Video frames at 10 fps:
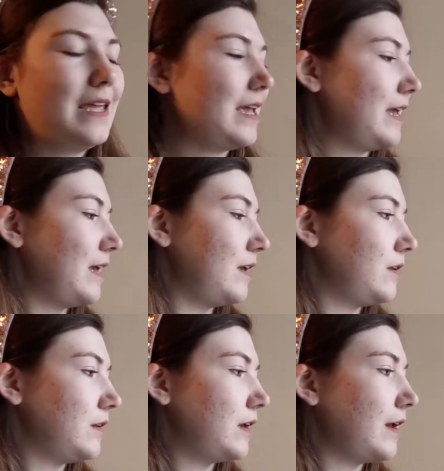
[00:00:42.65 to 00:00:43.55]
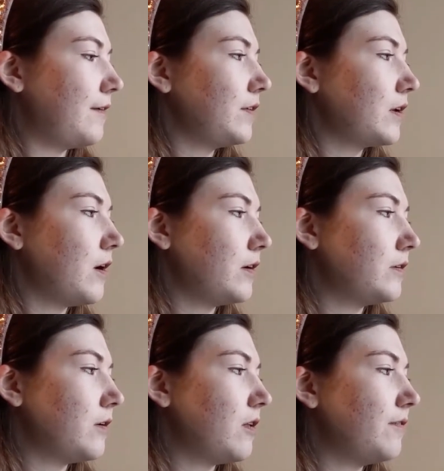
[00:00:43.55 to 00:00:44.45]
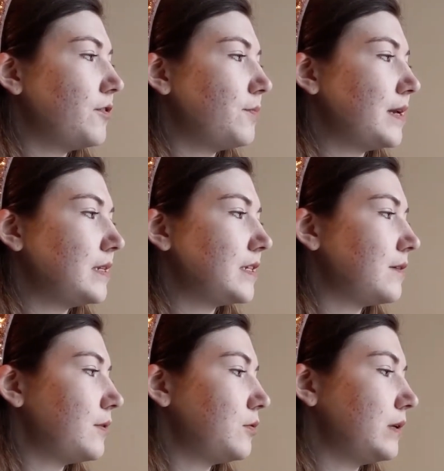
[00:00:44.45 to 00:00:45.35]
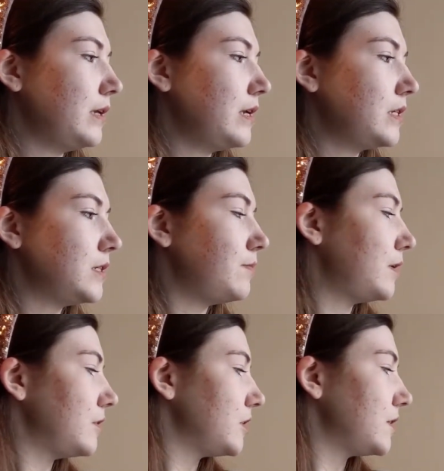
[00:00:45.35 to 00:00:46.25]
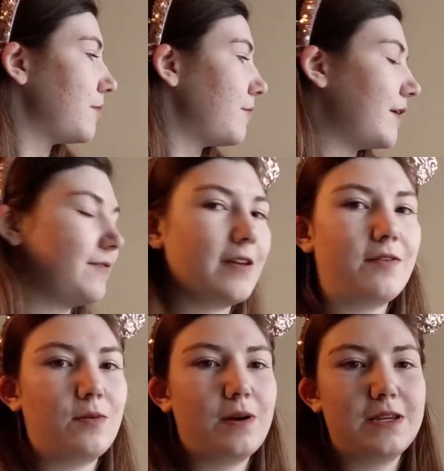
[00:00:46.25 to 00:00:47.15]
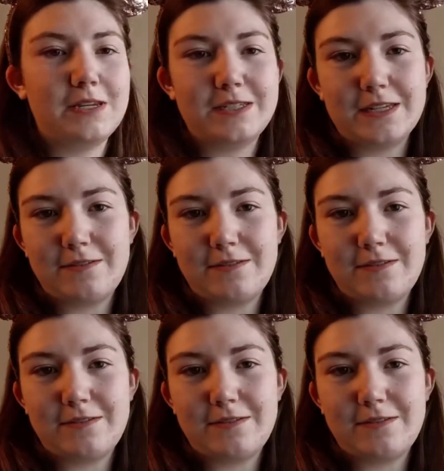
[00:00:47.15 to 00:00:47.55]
And I haven't gotten all of the pins that have been released, but just some of my favorite ones.